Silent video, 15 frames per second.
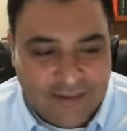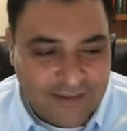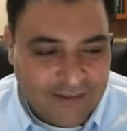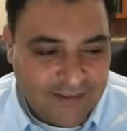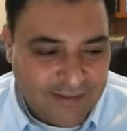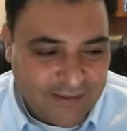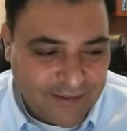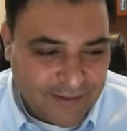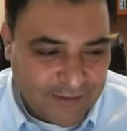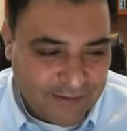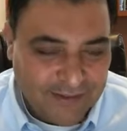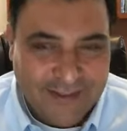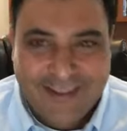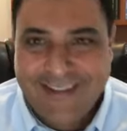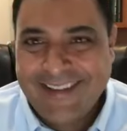it. So
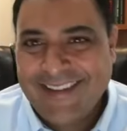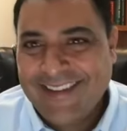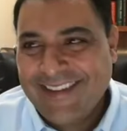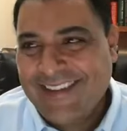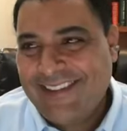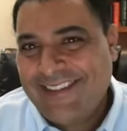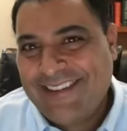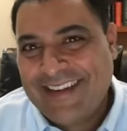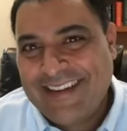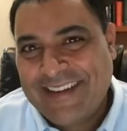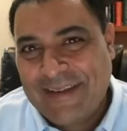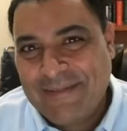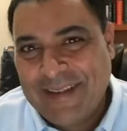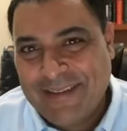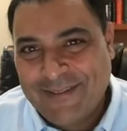it's an
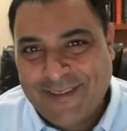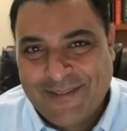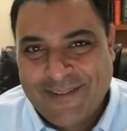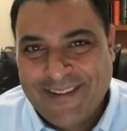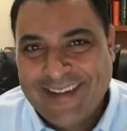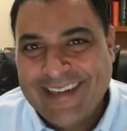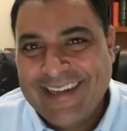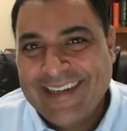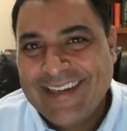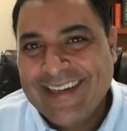attempt to have someone look at it.